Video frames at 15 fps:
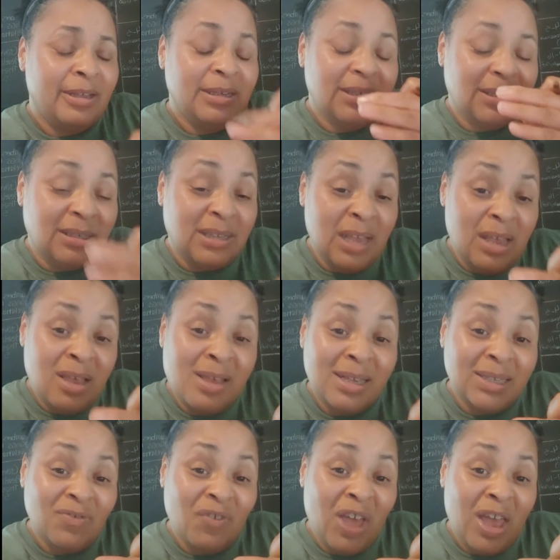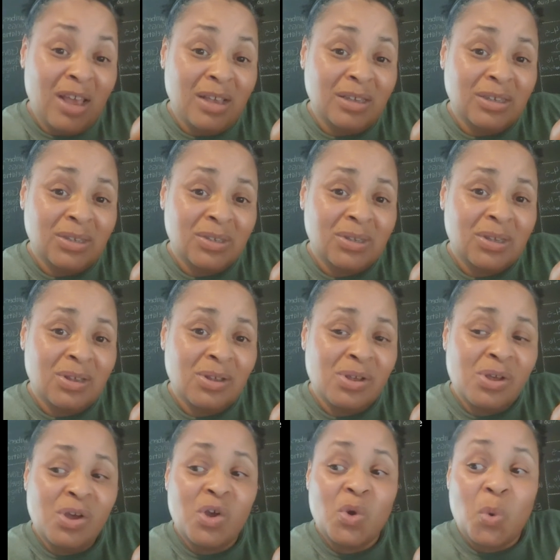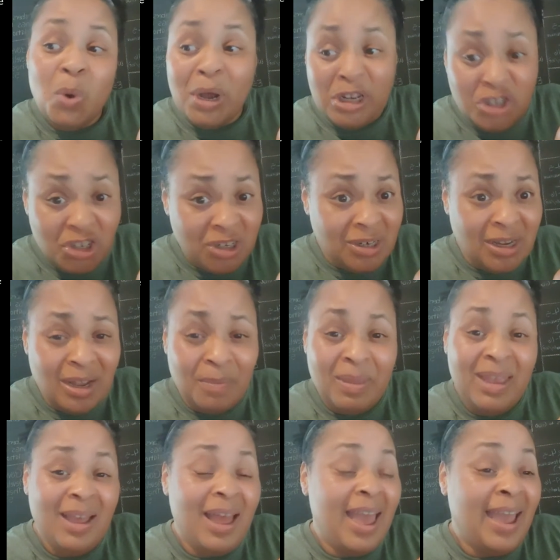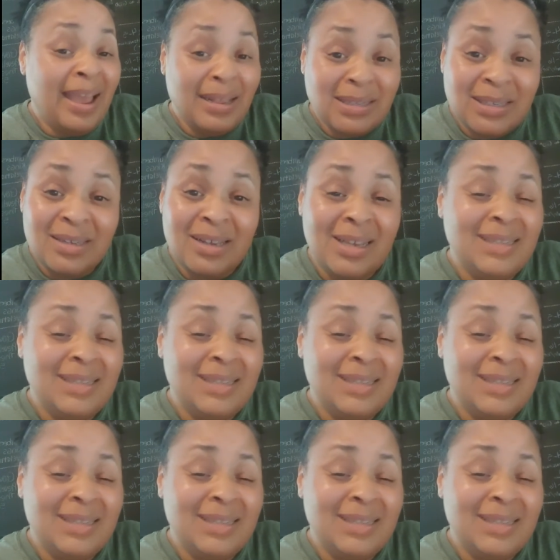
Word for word: Seek His face. Question Him. He'll answer.